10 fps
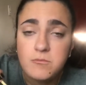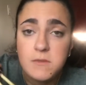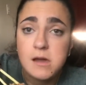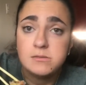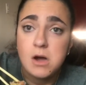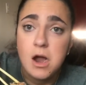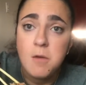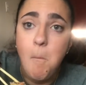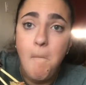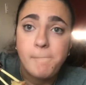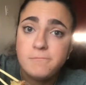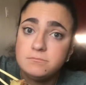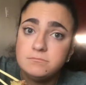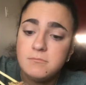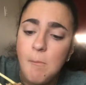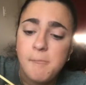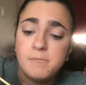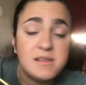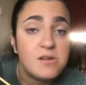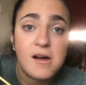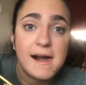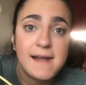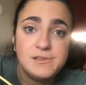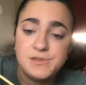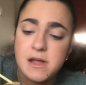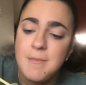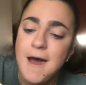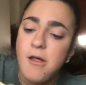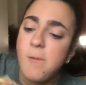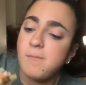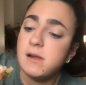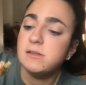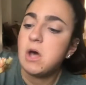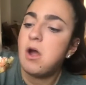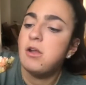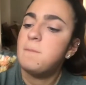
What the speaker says: It's hard. That's all I have to say about it. It's hard.